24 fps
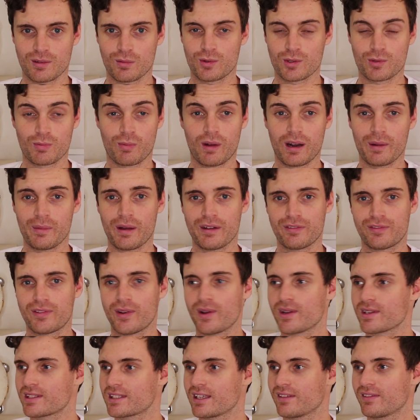was one of my
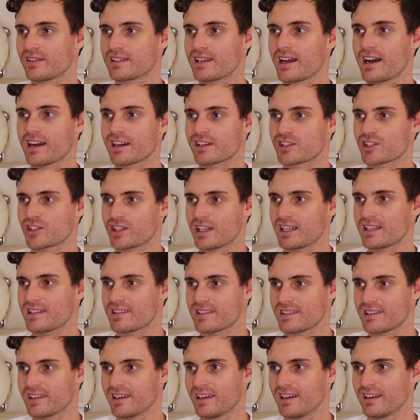first ever dark
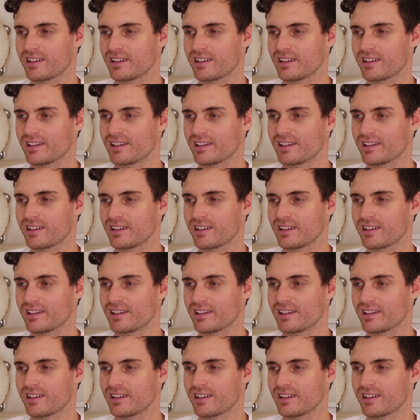shits,